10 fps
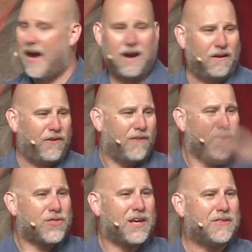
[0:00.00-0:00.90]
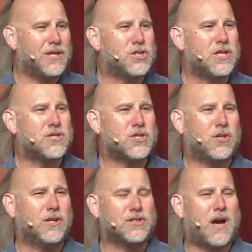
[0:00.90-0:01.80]
Out of everything that Jesus
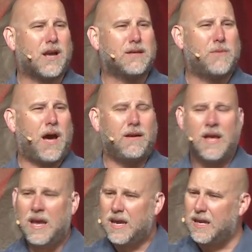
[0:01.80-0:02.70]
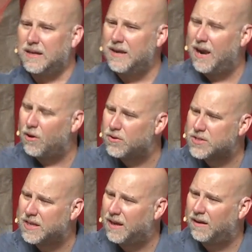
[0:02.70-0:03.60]
could have talked about, he
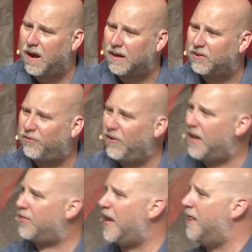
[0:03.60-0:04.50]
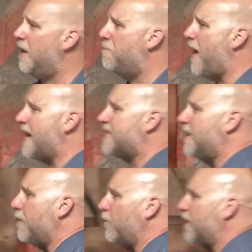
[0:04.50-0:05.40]
narrows in on his faith and then backs it up